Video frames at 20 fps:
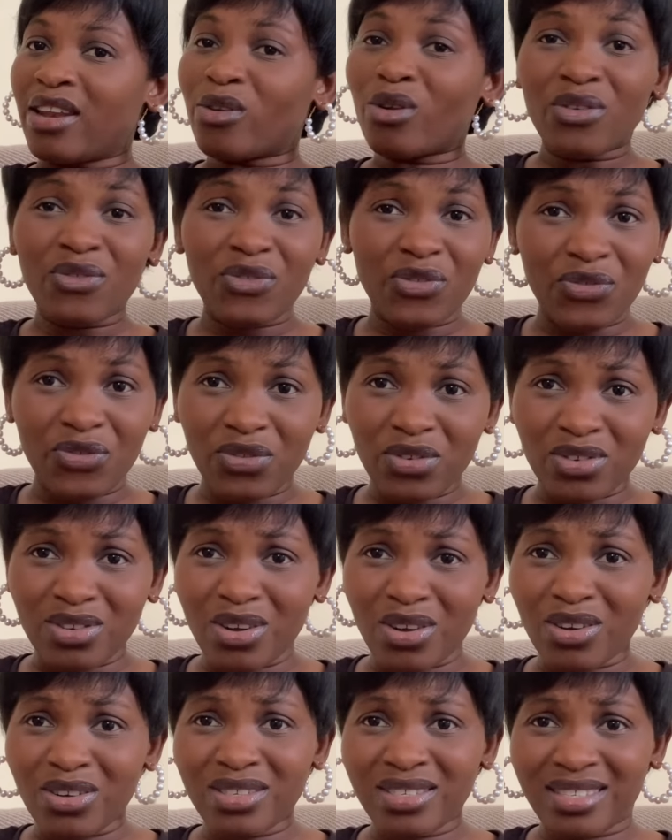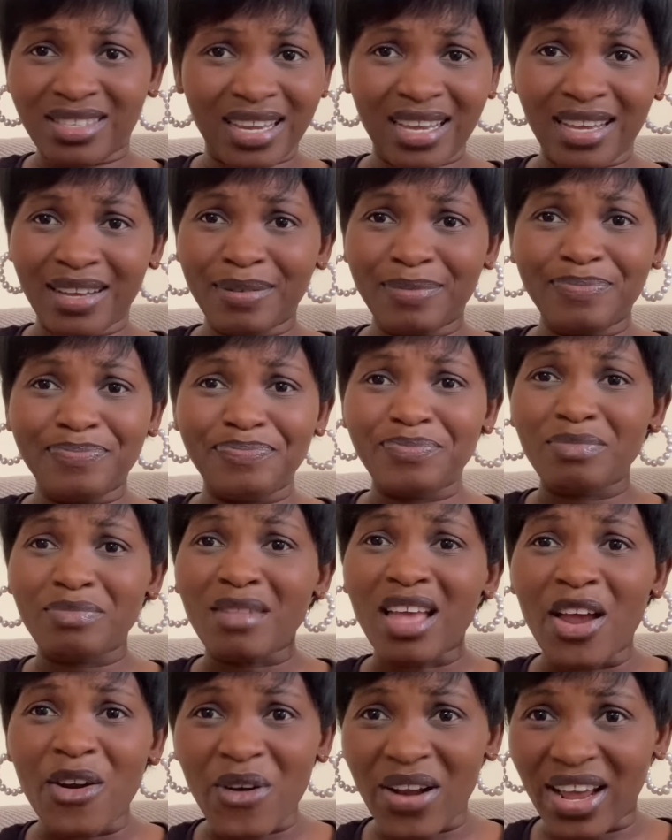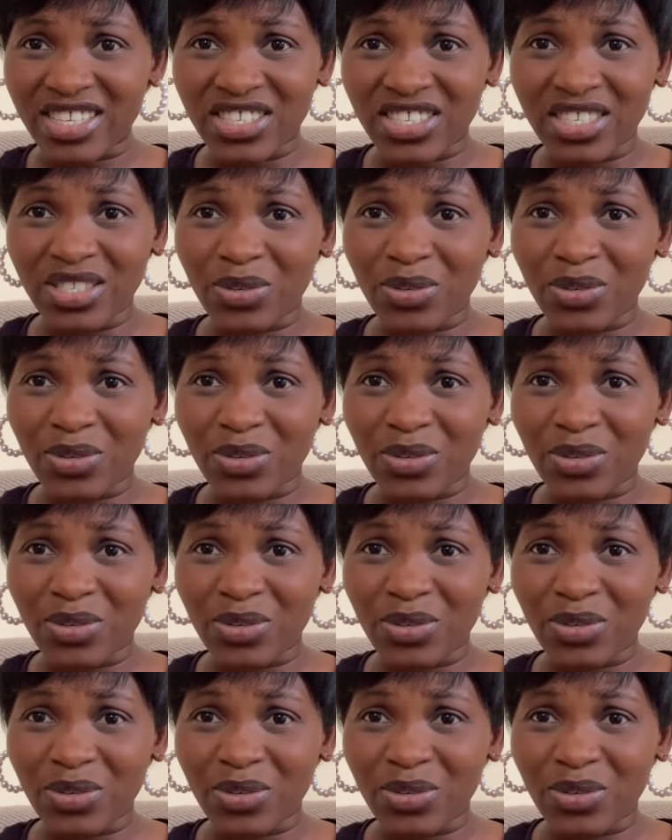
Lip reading: Don't rush